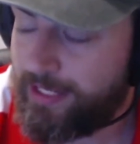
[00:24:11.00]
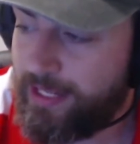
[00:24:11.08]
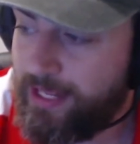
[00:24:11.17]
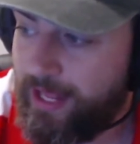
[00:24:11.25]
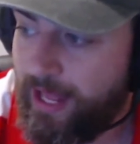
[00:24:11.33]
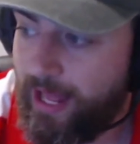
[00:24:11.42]

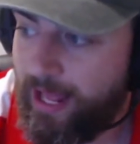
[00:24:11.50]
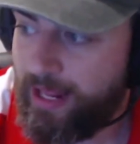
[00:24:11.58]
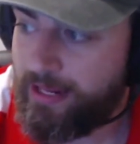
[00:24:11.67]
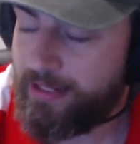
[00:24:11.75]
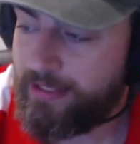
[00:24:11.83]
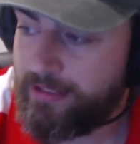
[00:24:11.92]

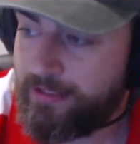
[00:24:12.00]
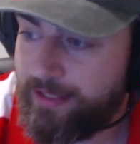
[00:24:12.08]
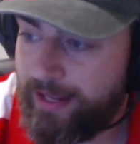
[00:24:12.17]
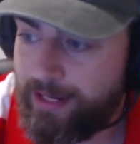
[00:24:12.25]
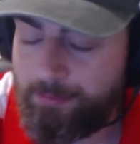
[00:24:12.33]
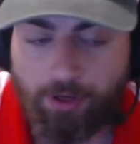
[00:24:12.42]
a
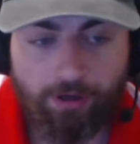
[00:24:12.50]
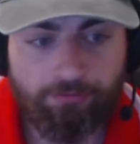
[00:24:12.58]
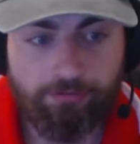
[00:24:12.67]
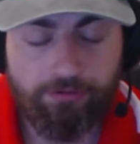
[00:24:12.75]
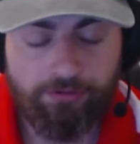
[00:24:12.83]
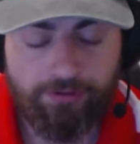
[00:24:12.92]
game off
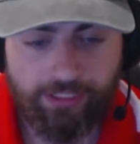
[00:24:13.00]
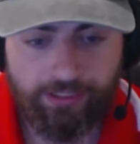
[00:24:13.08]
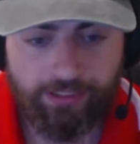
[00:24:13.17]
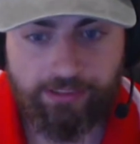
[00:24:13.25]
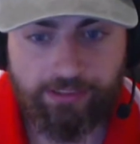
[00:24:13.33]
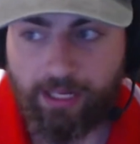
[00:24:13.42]
New
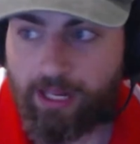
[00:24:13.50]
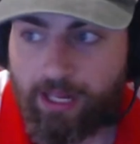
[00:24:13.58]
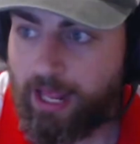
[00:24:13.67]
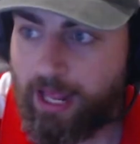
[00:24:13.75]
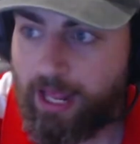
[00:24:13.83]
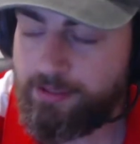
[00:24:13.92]
Zealand.
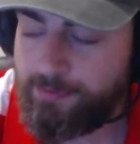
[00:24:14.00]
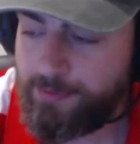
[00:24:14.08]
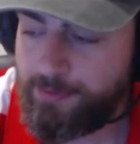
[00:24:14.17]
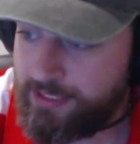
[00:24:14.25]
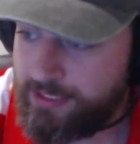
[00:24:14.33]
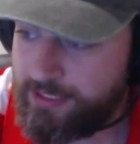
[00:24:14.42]
As we
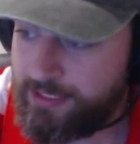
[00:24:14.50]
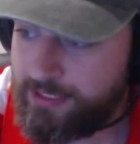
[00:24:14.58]
discussed in our